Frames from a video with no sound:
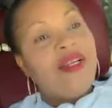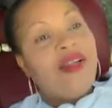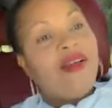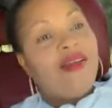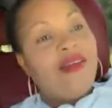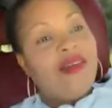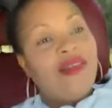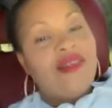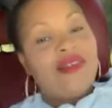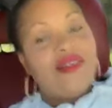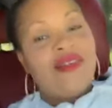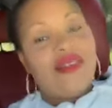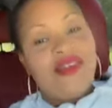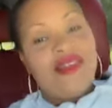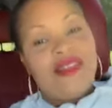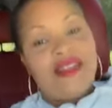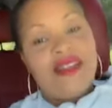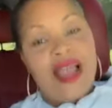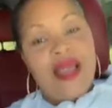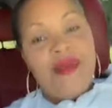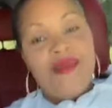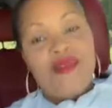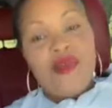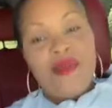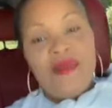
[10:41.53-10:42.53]
You know, so it's
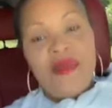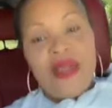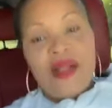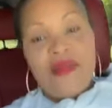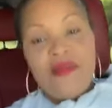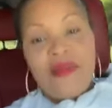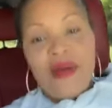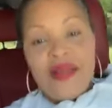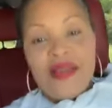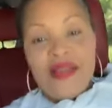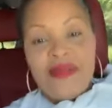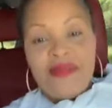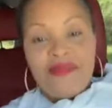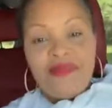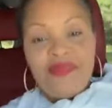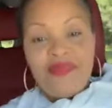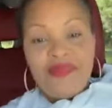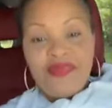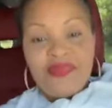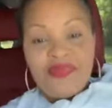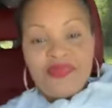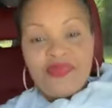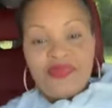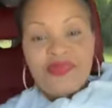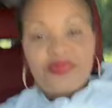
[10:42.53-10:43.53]
time to make money.
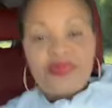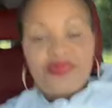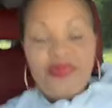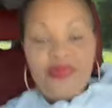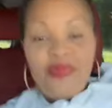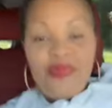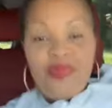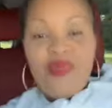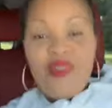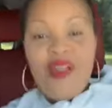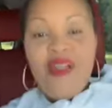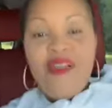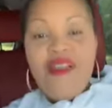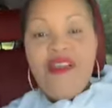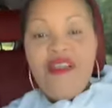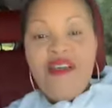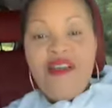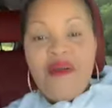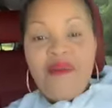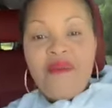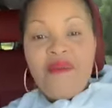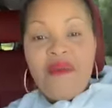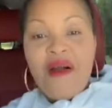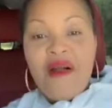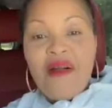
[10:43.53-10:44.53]

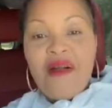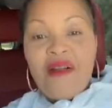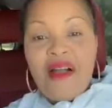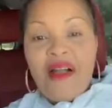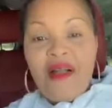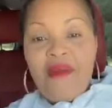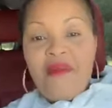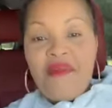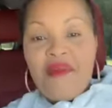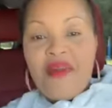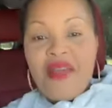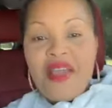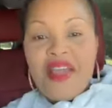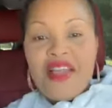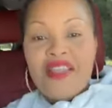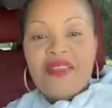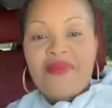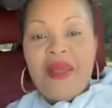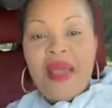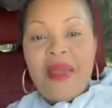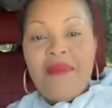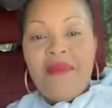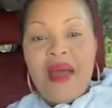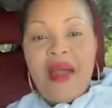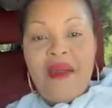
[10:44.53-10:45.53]
Montgomery is
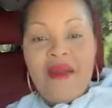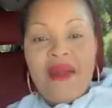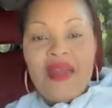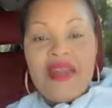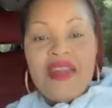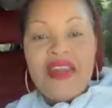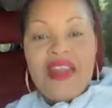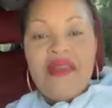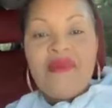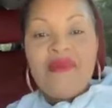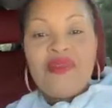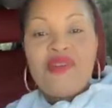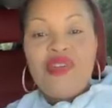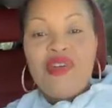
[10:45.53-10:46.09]
my married name.